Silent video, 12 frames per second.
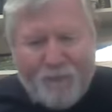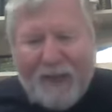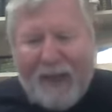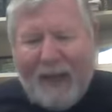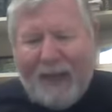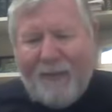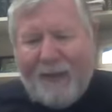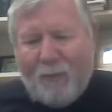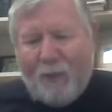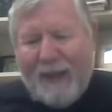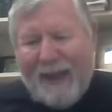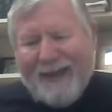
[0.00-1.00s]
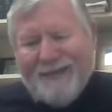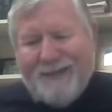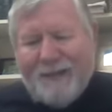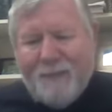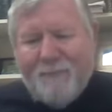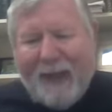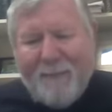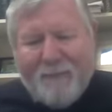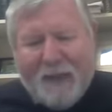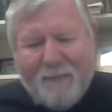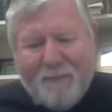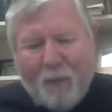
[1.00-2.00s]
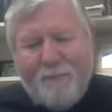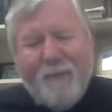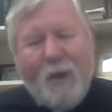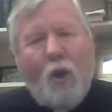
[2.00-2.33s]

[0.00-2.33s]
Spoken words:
and they were edited by people